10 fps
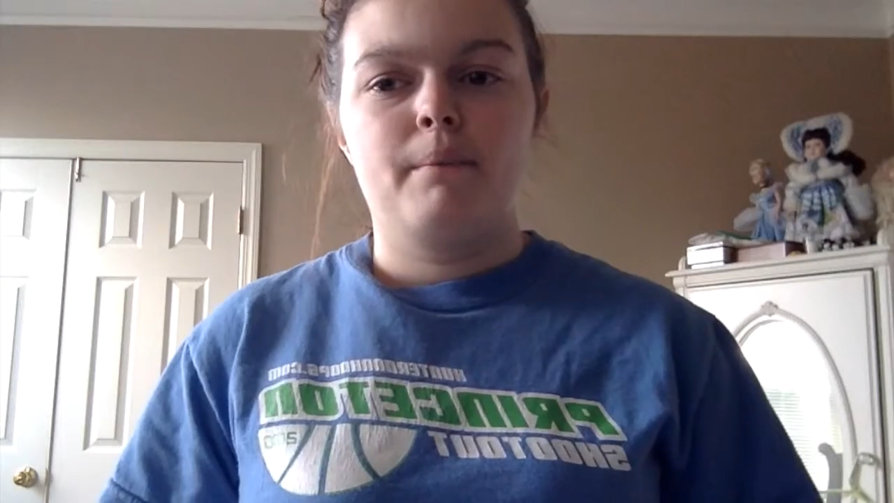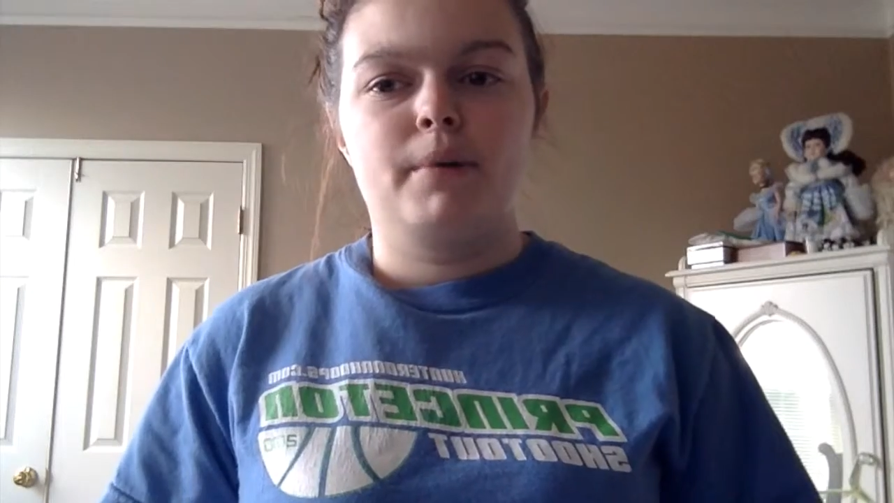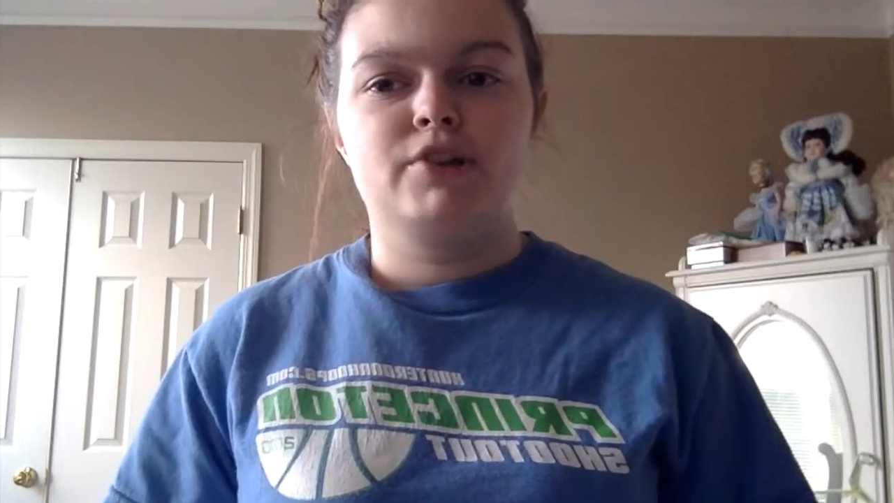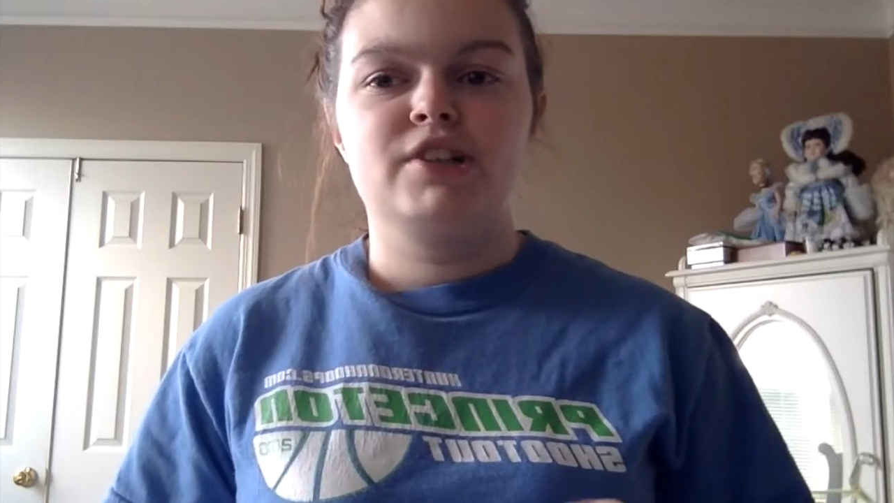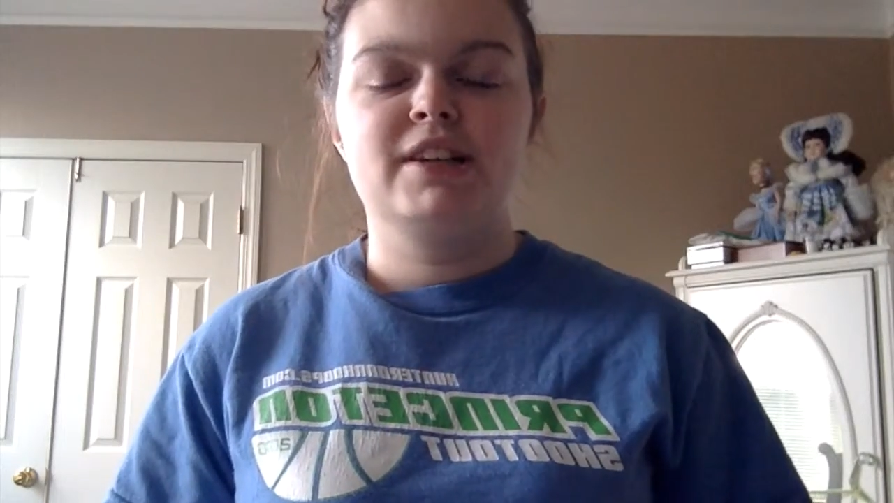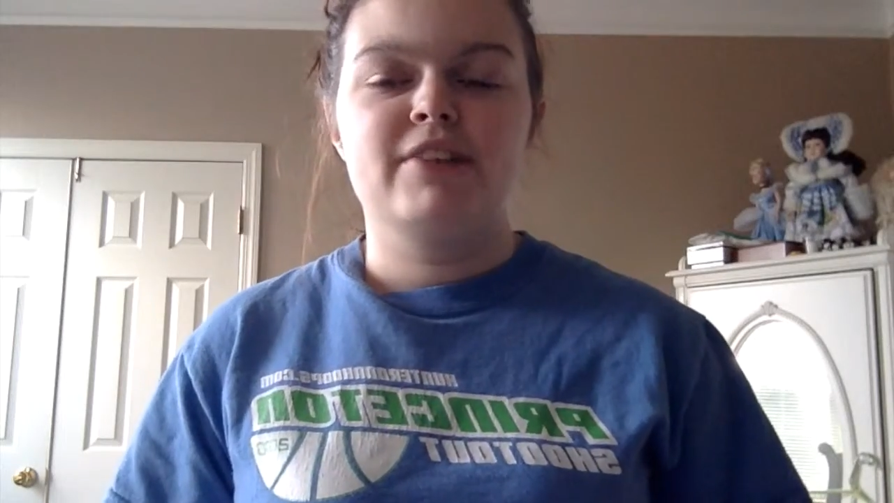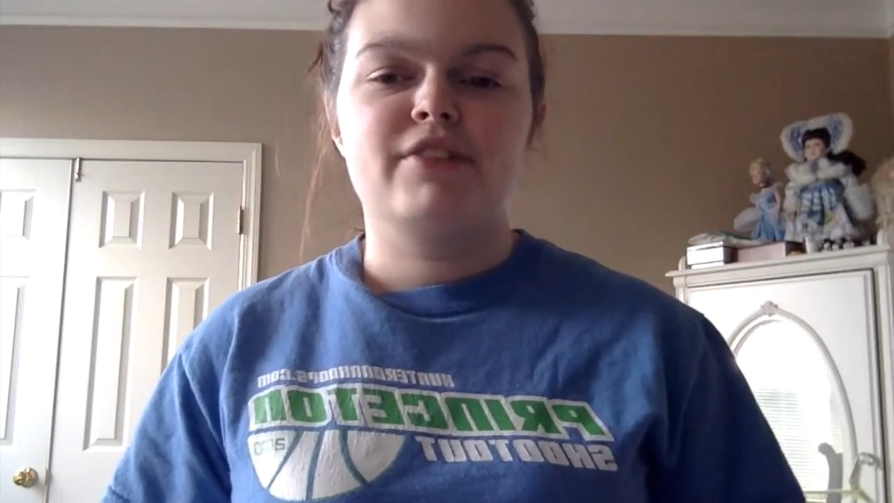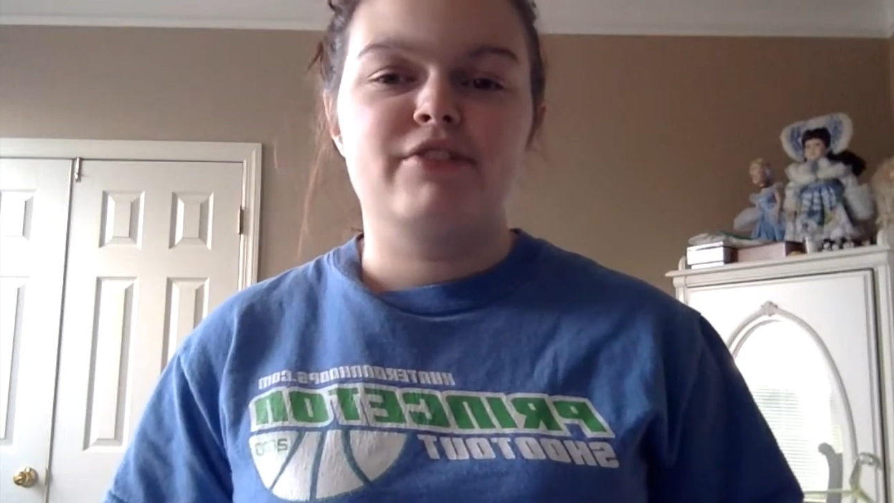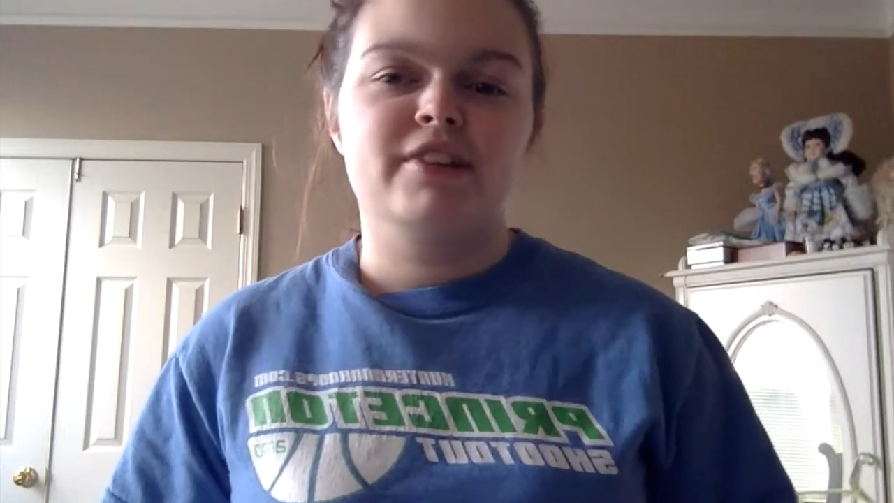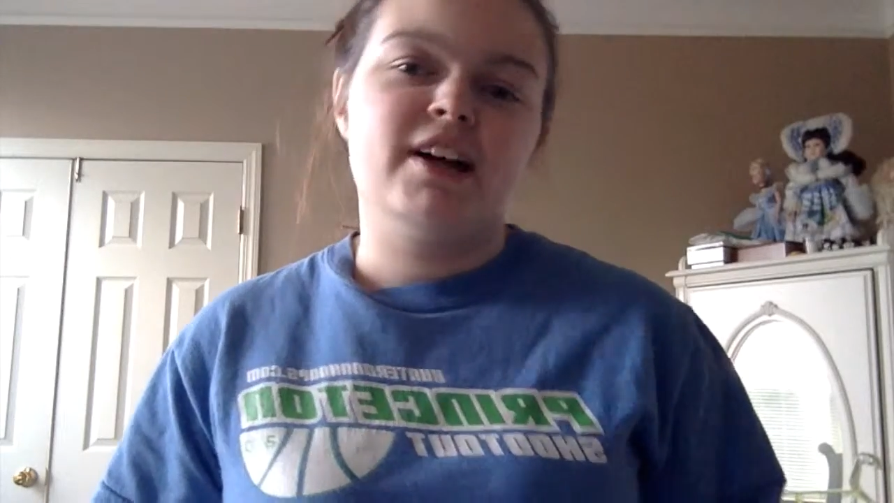but she
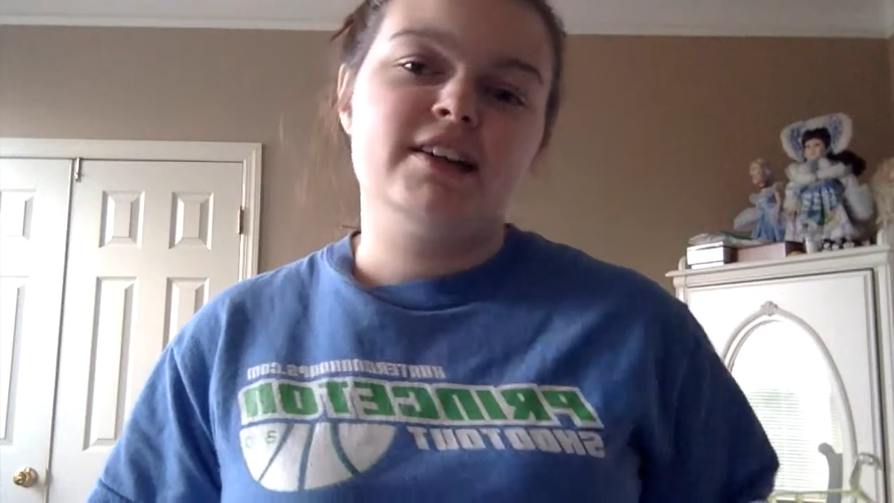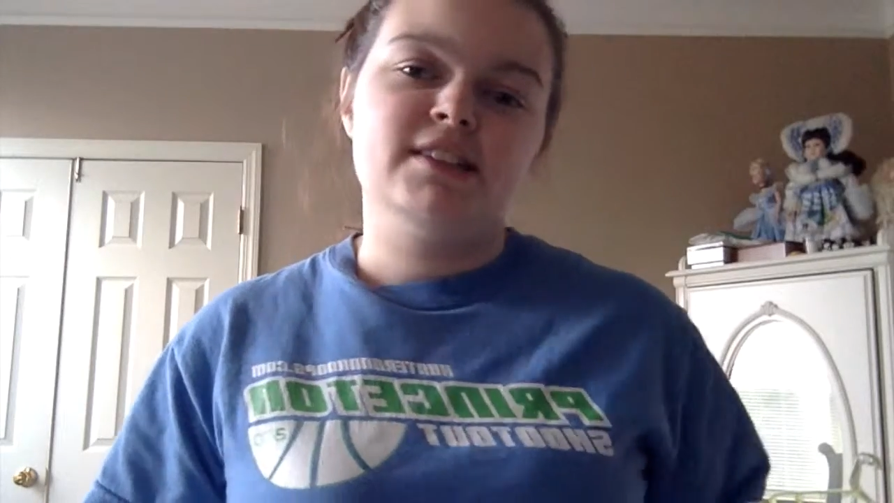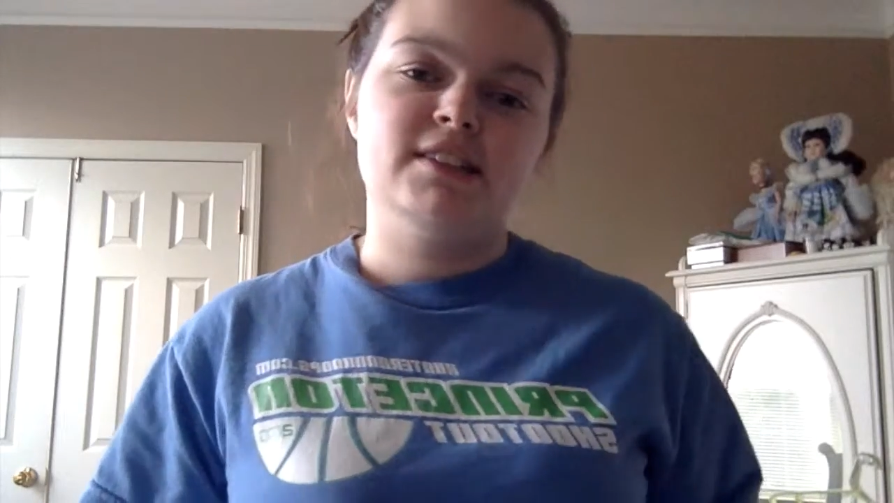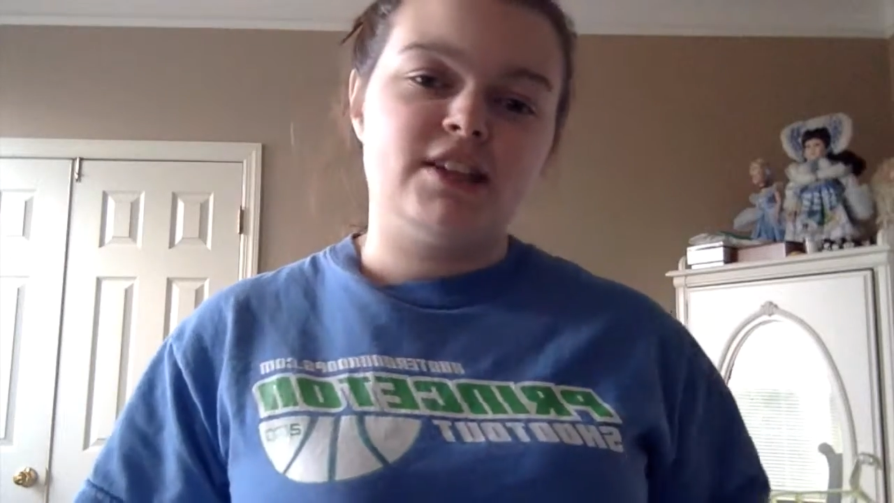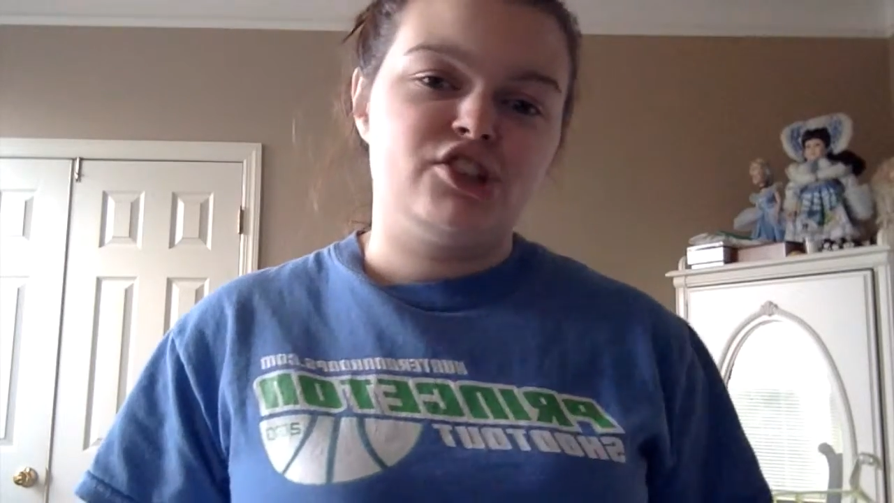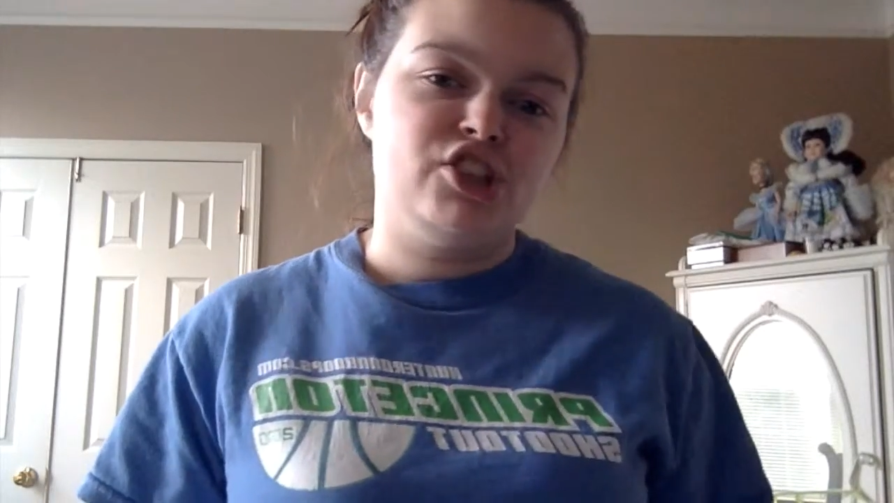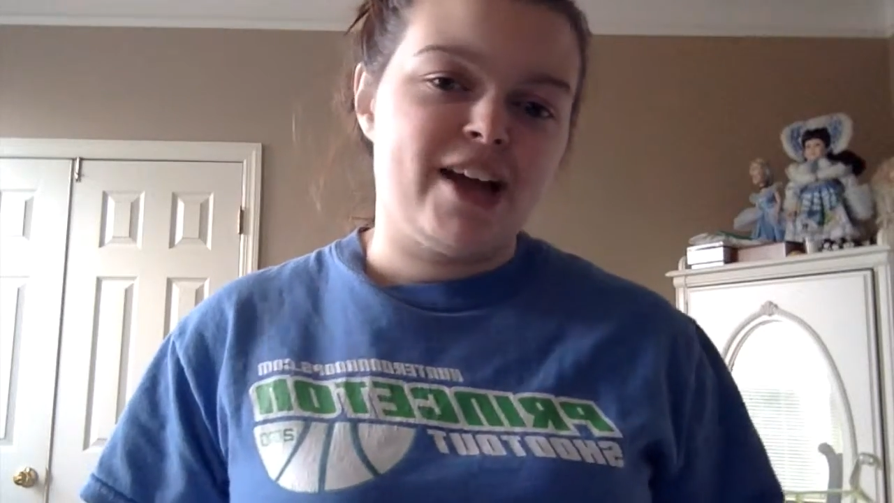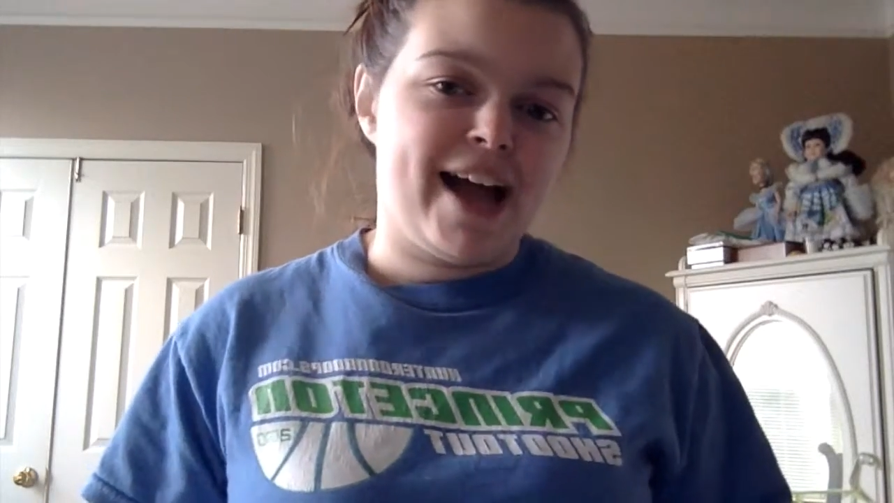never realizes that she